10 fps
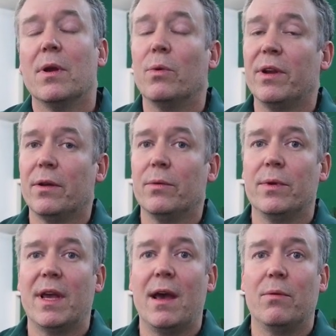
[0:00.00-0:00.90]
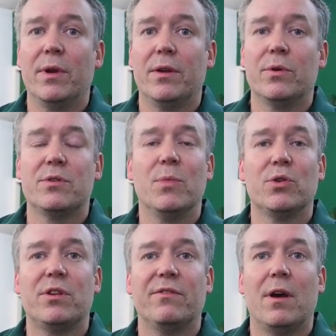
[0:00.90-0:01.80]
We do, yeah. We do as
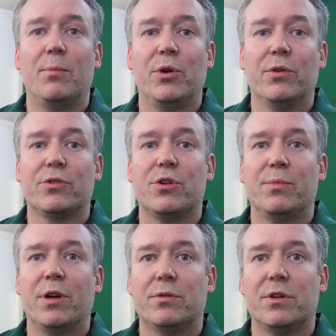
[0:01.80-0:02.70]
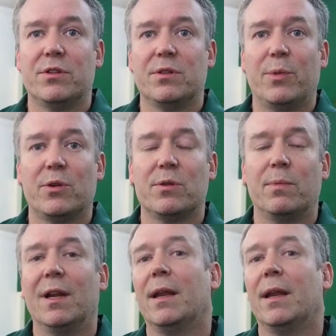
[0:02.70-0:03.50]
much of our production process as possible